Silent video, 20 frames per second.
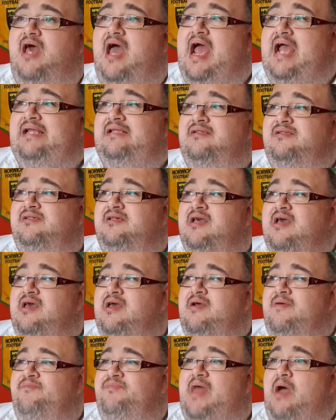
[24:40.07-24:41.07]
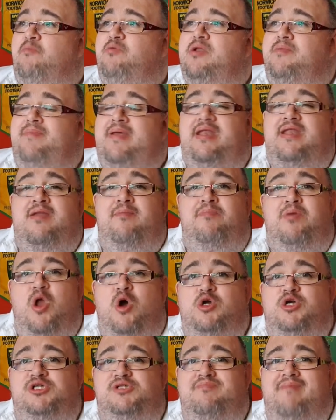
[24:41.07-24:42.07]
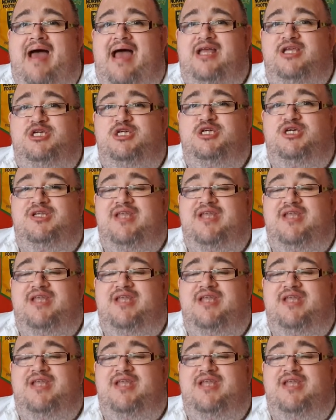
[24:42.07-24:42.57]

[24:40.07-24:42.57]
and that would have been the bloggers match.